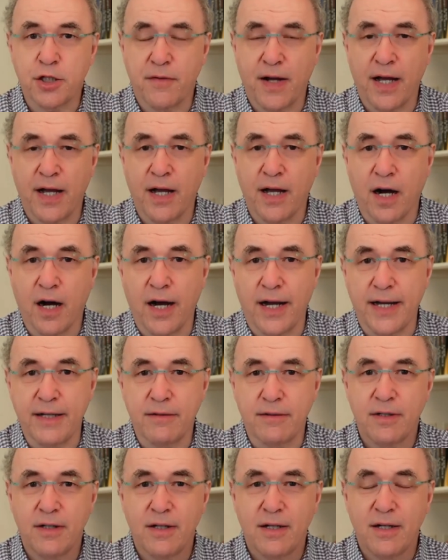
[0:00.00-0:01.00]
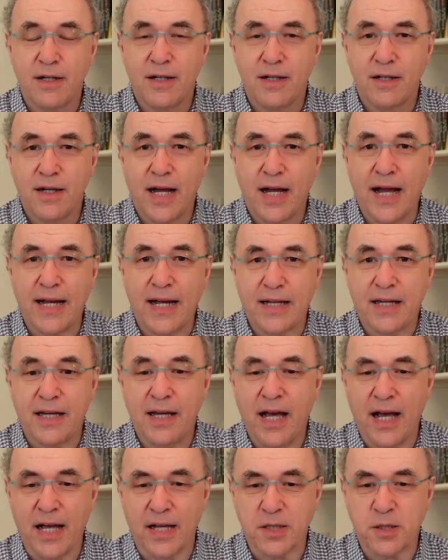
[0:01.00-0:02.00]
of AI? Heck
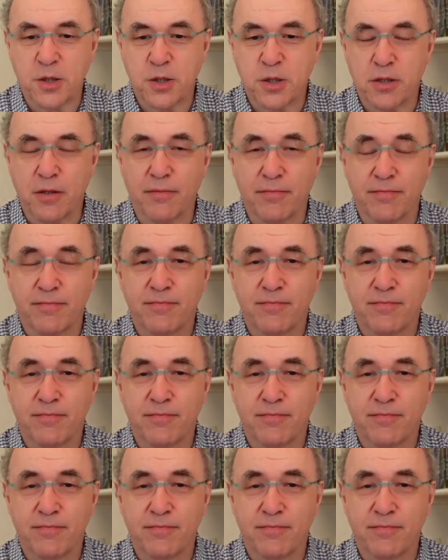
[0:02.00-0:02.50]
yes.